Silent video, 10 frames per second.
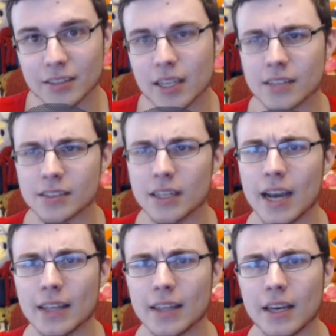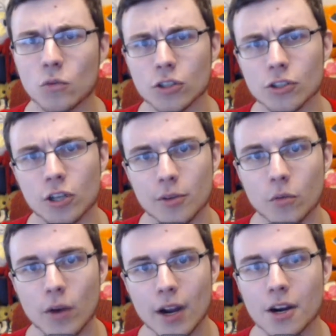Like I said, I had that one tournament
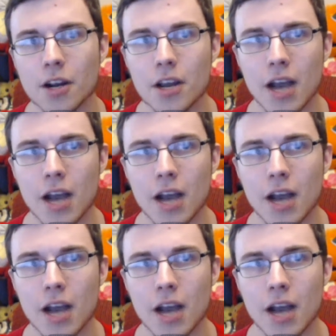where